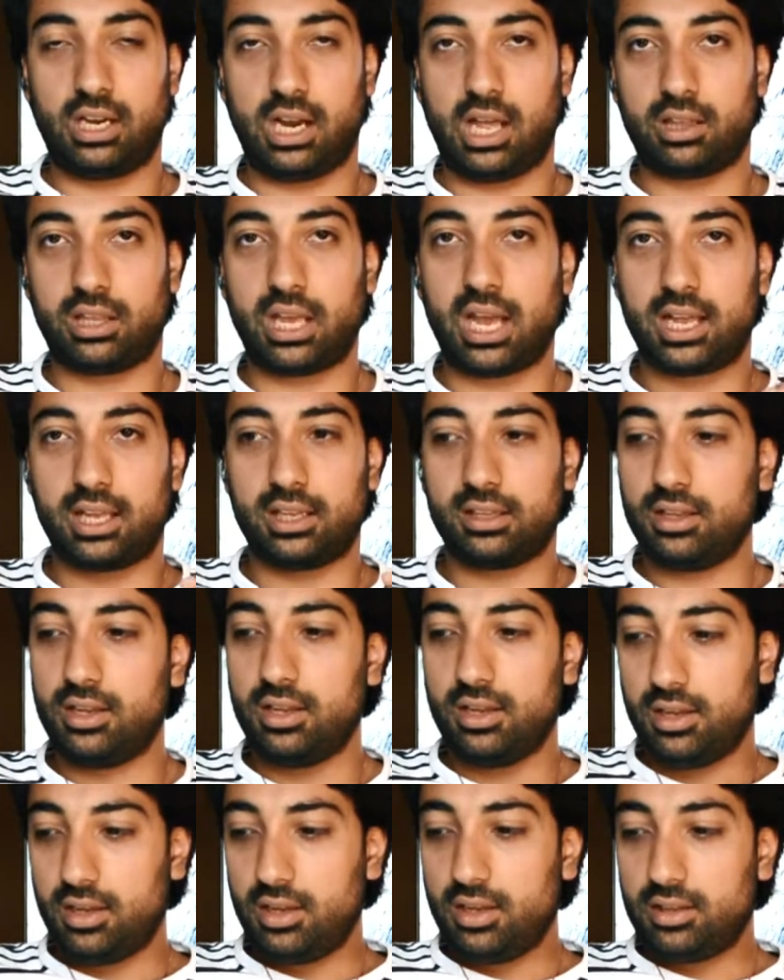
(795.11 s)
Now that
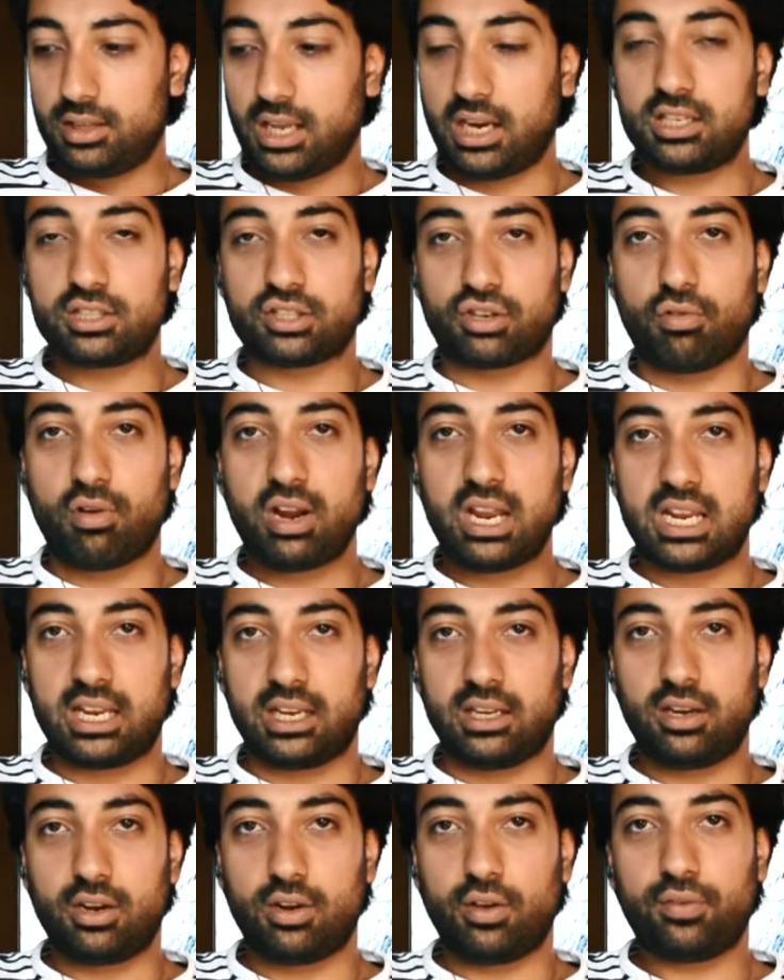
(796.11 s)
is great,
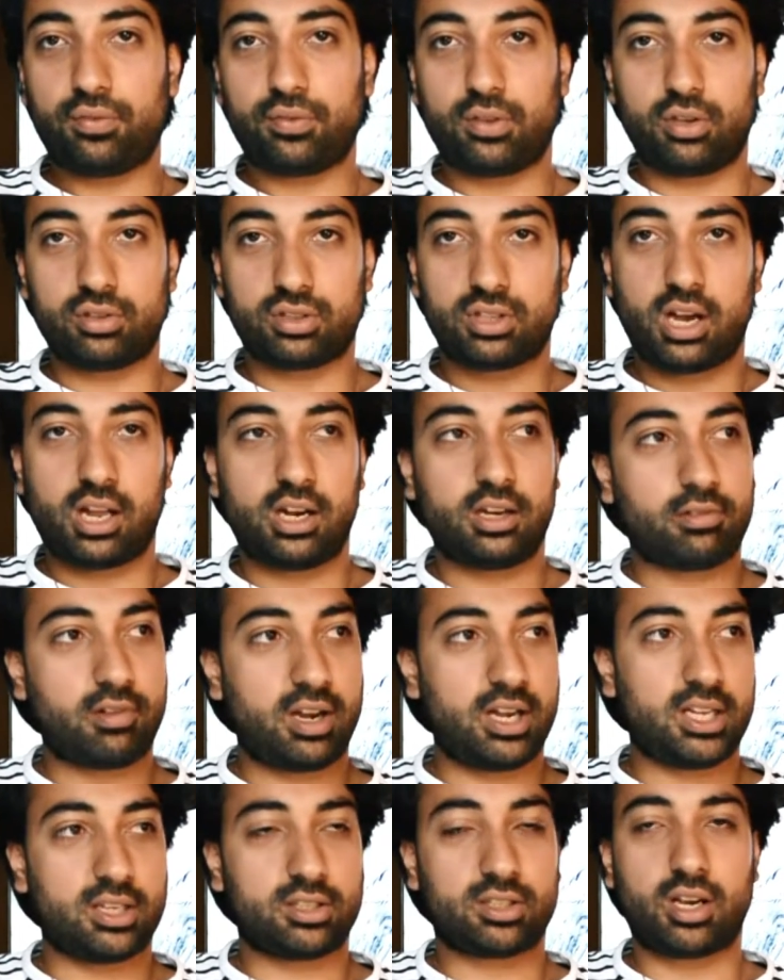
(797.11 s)
you know, for those color
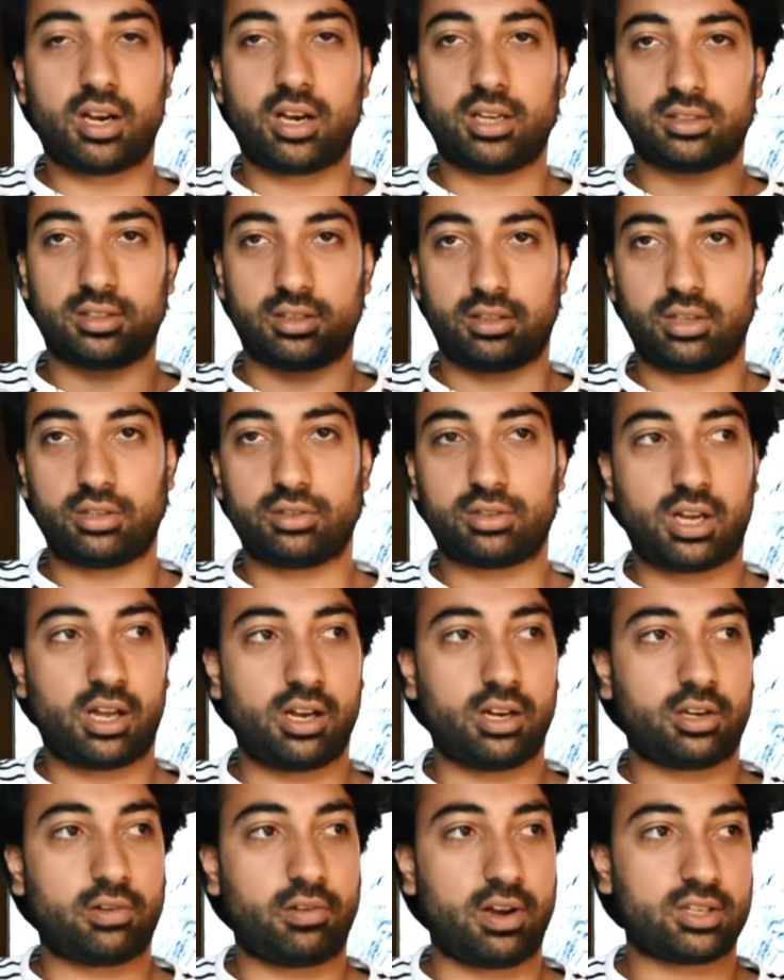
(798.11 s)
grading tasks and those
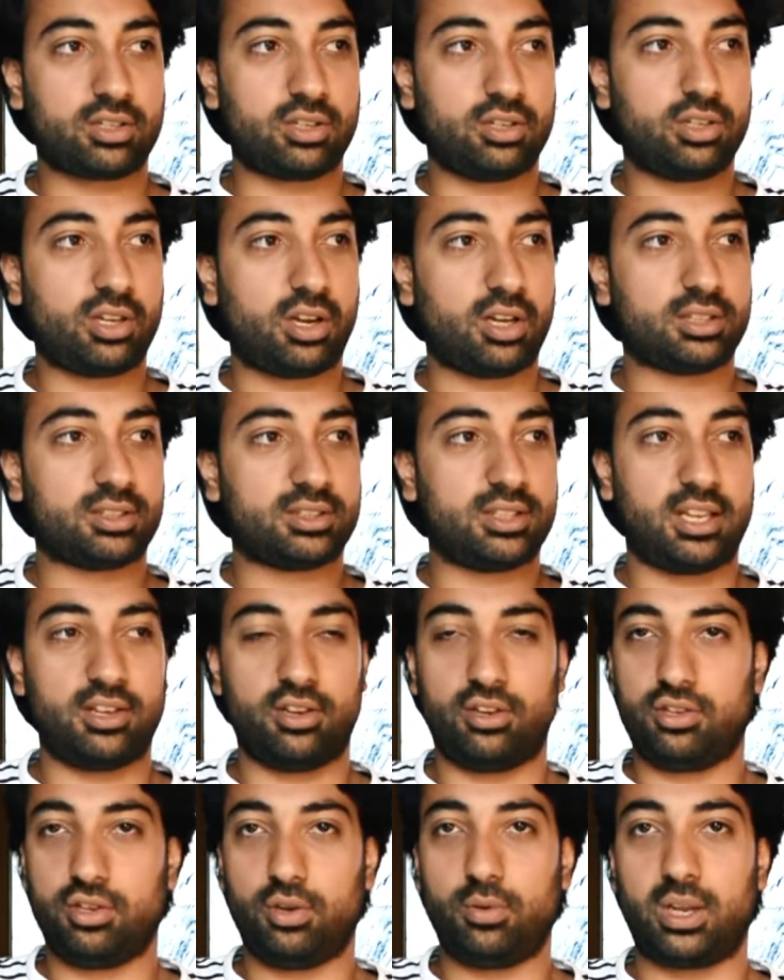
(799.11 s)
color correction tasks that you're
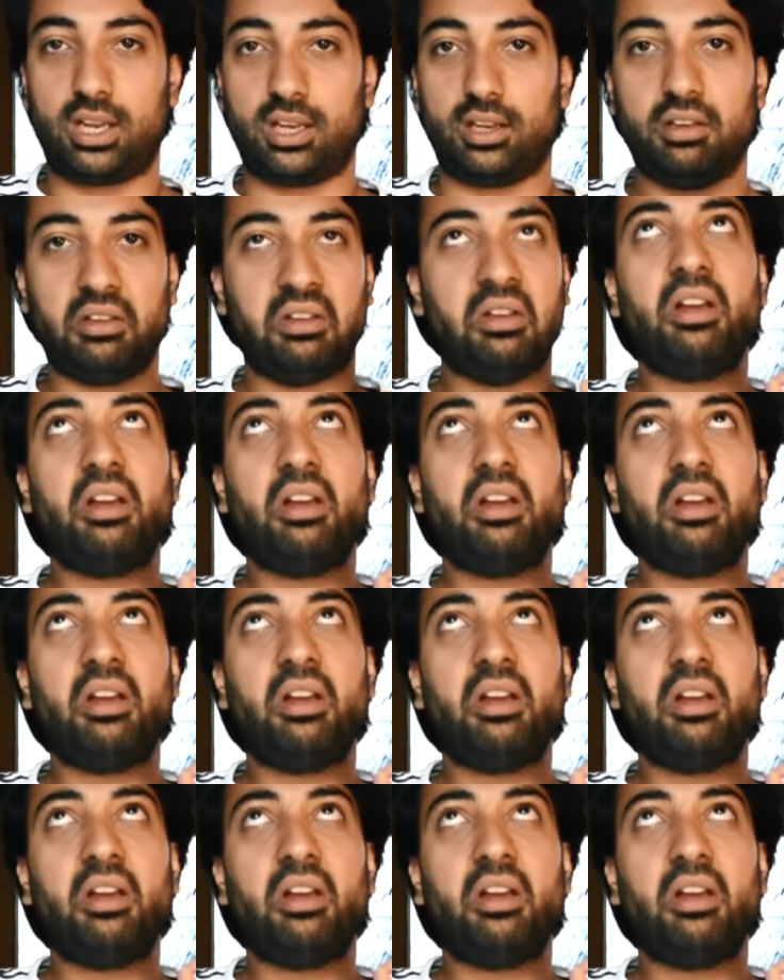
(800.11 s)
doing.